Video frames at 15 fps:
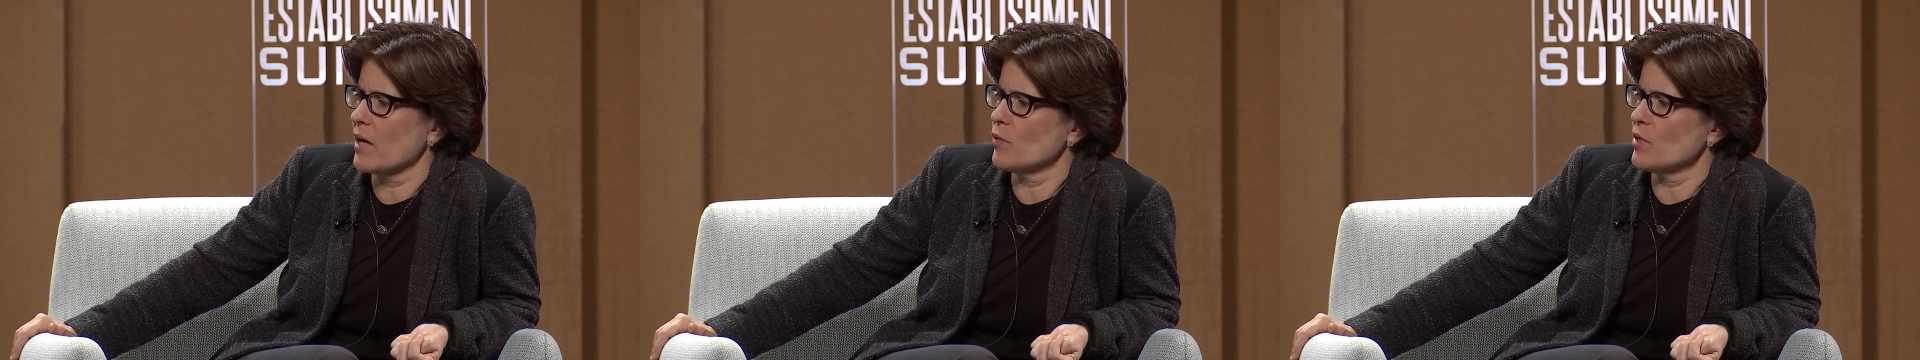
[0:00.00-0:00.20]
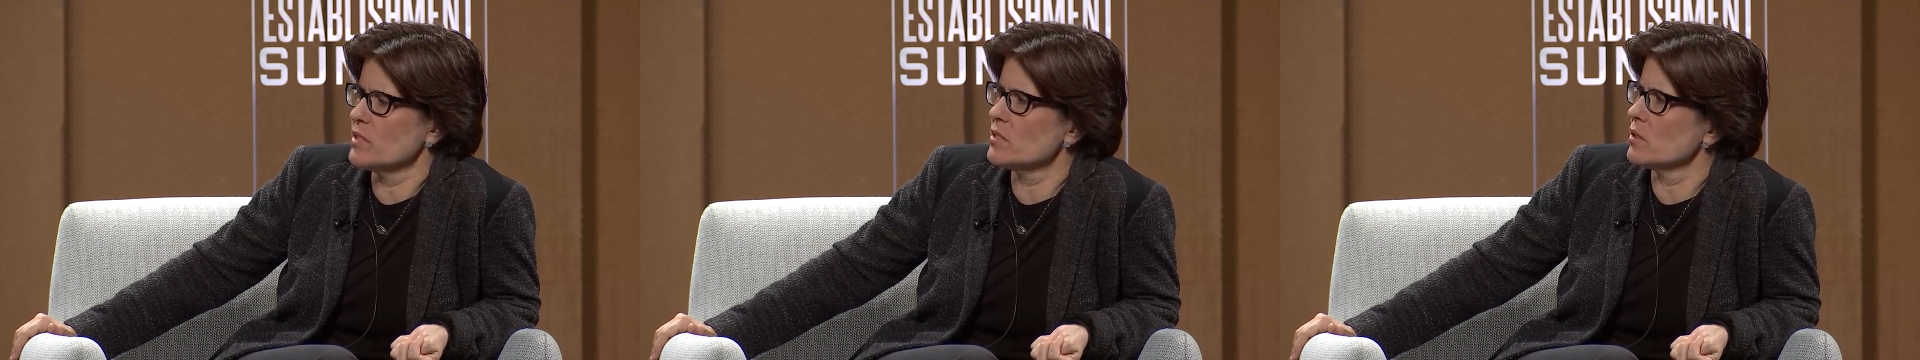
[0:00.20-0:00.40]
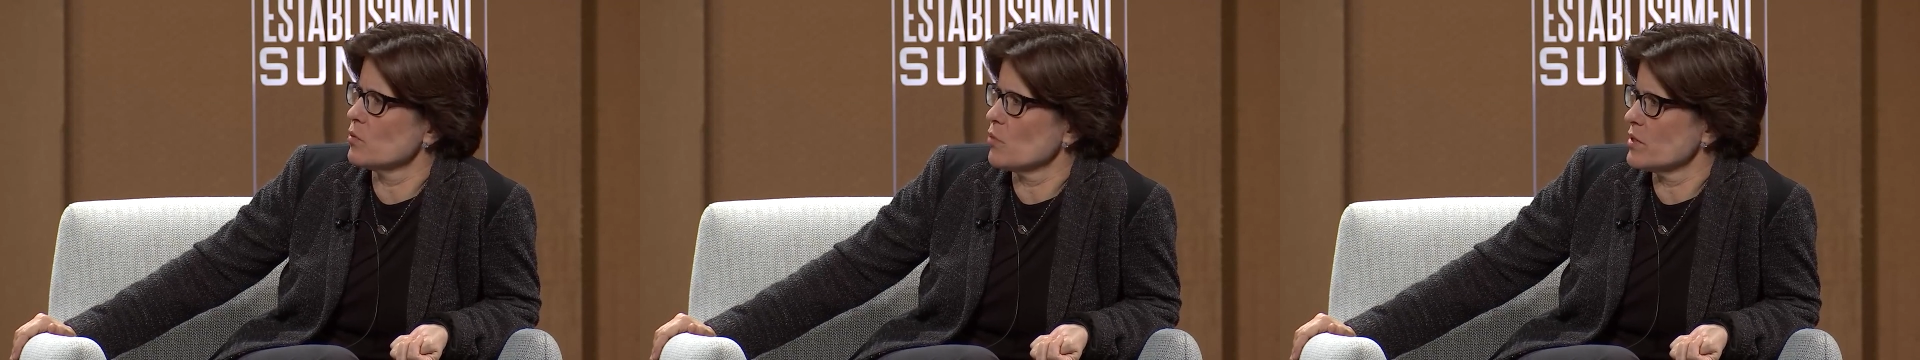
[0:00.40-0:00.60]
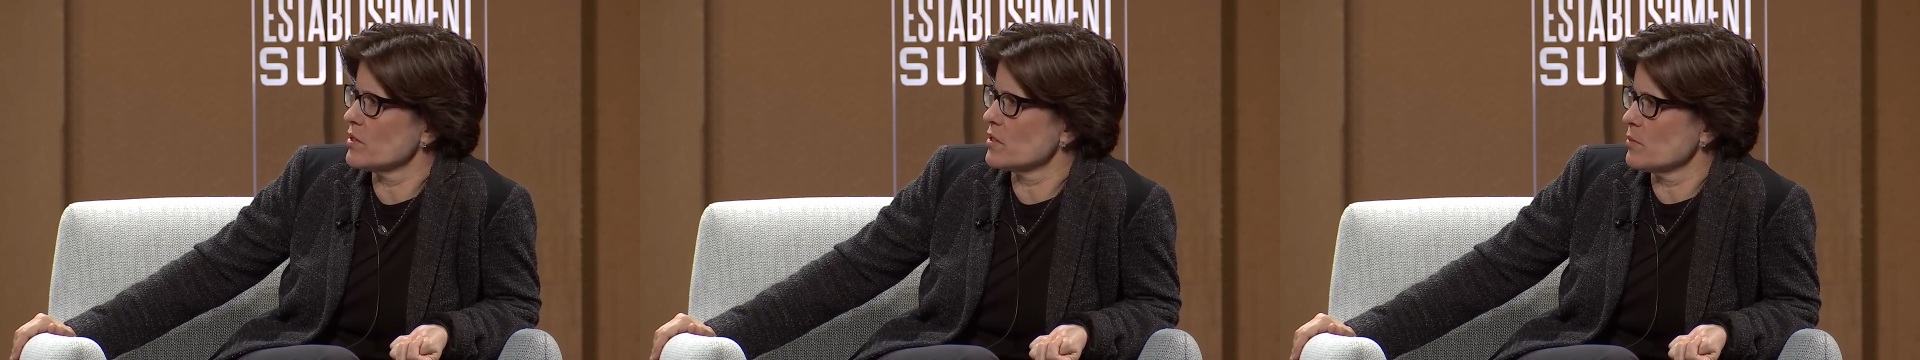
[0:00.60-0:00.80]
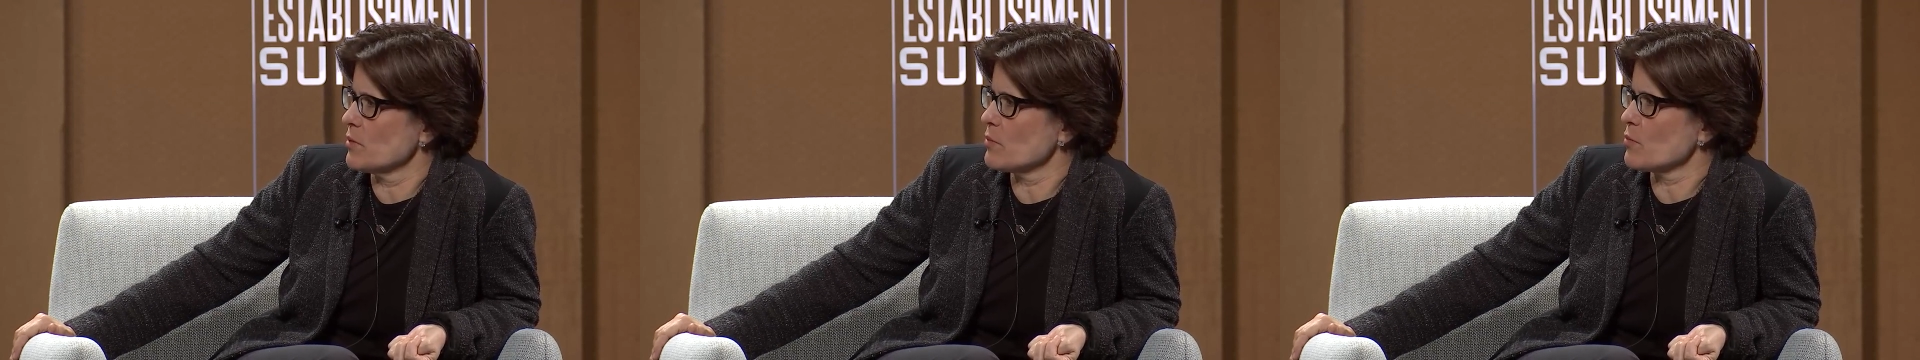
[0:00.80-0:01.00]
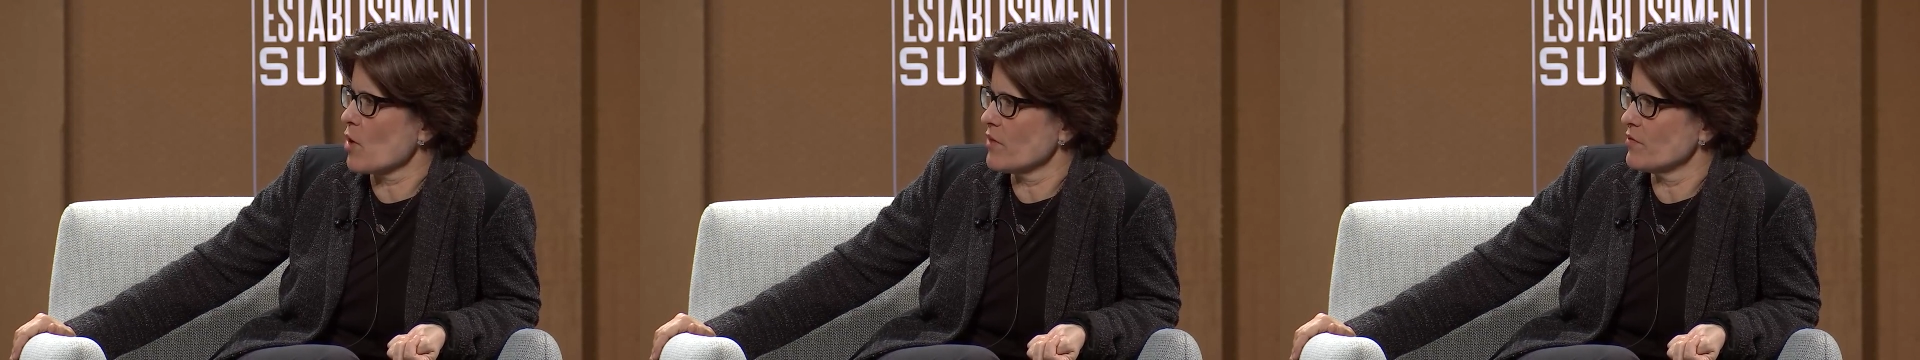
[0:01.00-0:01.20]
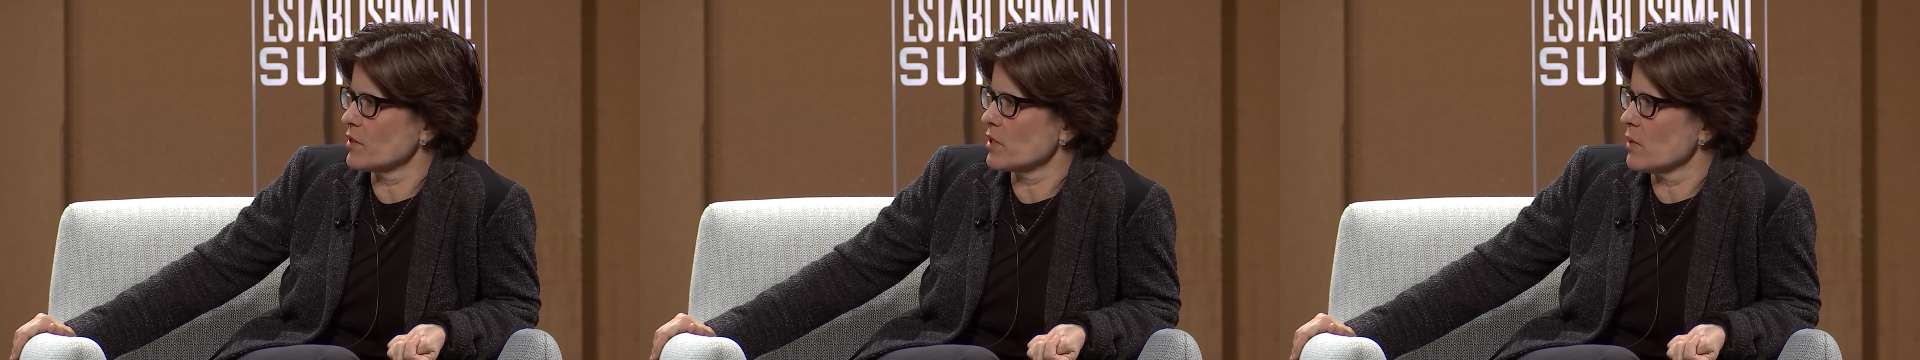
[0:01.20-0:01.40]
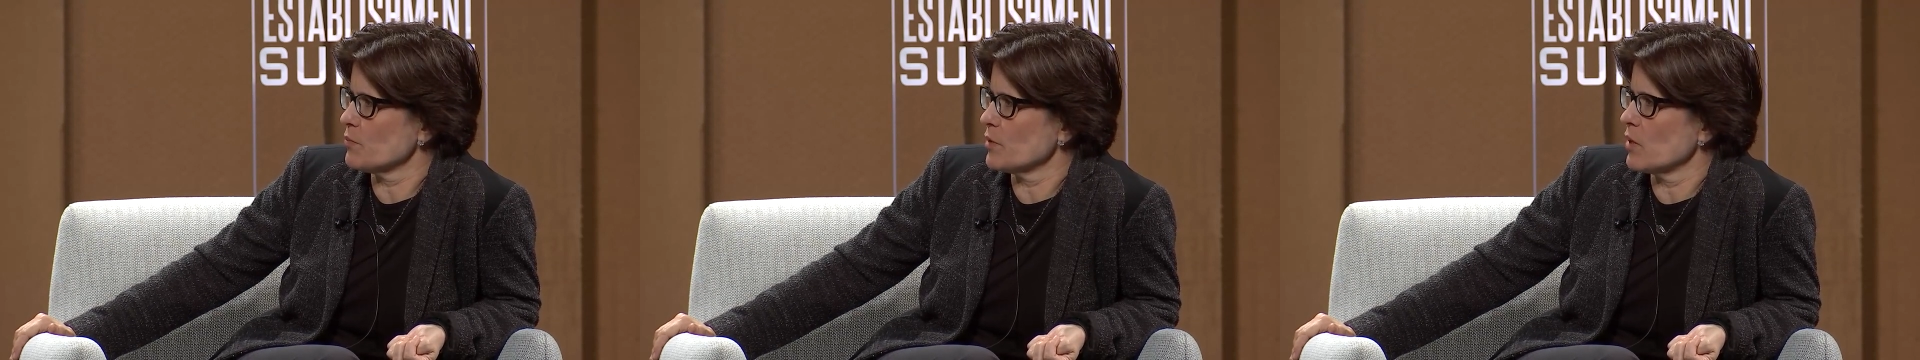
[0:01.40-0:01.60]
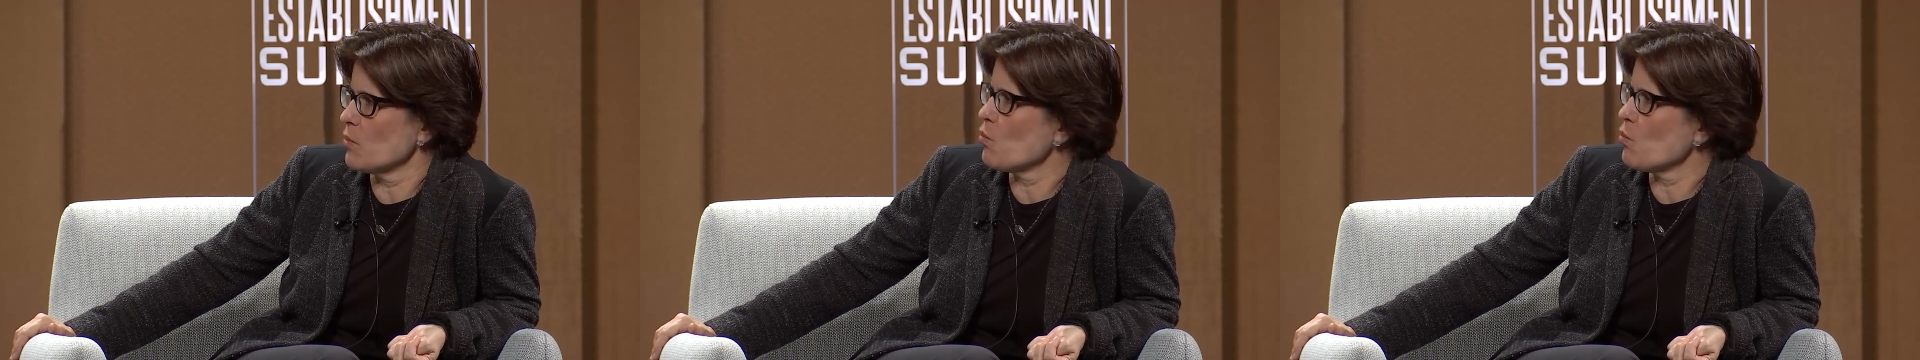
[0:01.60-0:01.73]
how easy it was to be a private company,